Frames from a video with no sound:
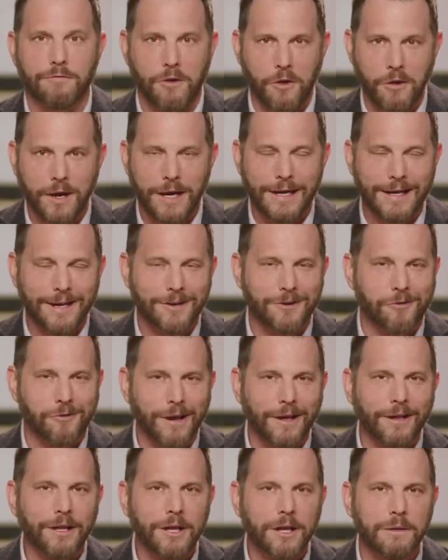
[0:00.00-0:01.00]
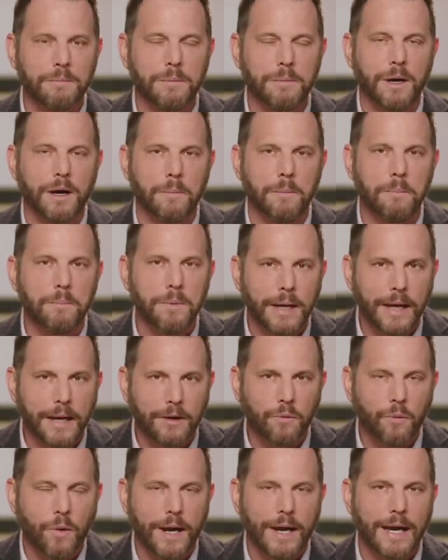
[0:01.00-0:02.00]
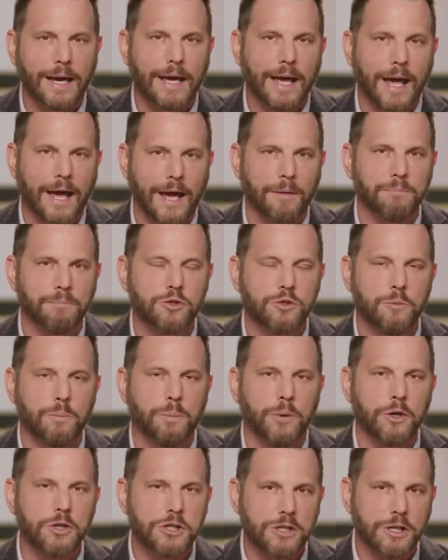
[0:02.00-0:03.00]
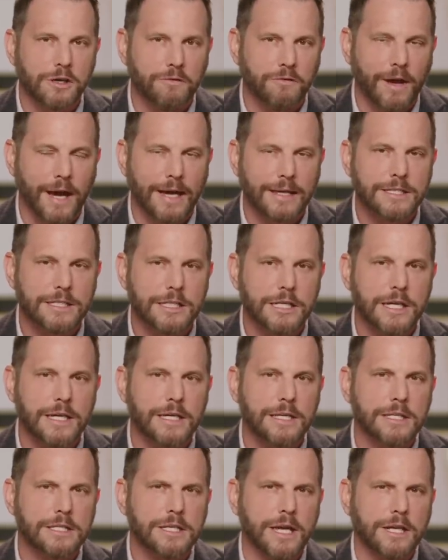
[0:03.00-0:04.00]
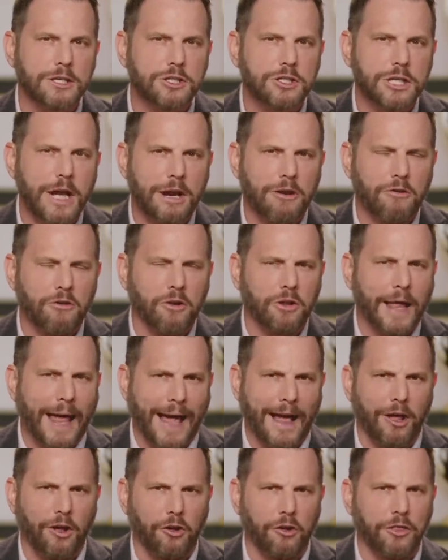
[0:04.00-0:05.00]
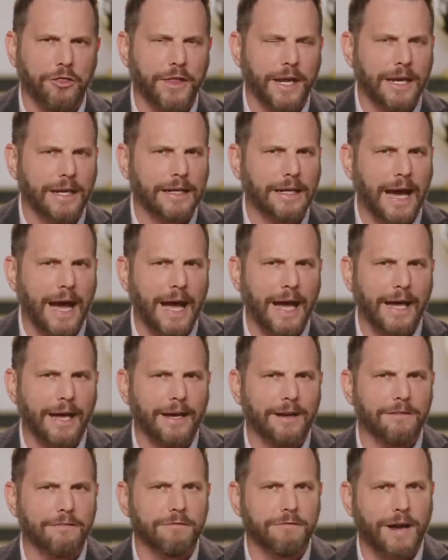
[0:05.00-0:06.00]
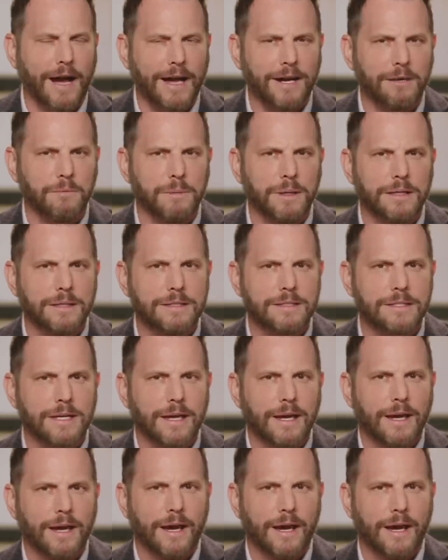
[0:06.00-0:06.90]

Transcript: Rogan did grill him a bit when it came to pushing vaccines and general health and diet and vitamins